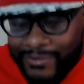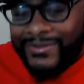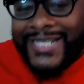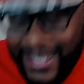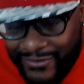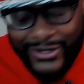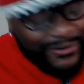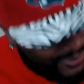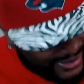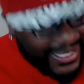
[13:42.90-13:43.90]
giving them
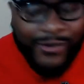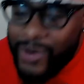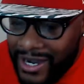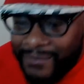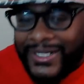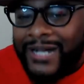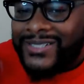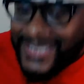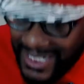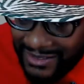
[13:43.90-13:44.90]
what they want, but I was
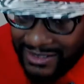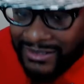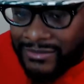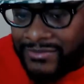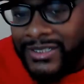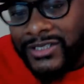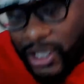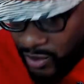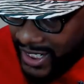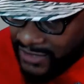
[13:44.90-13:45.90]
telling them don't
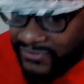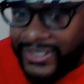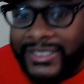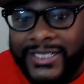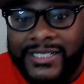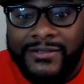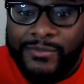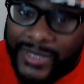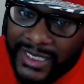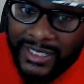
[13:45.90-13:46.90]
catch feelings
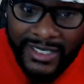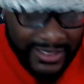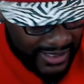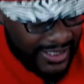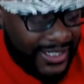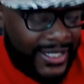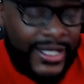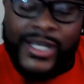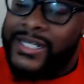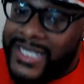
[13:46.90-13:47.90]
because
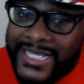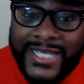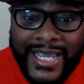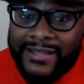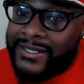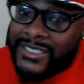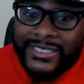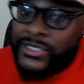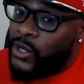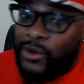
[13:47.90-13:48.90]

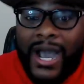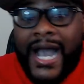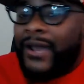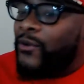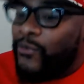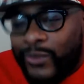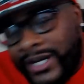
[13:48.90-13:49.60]
I don't want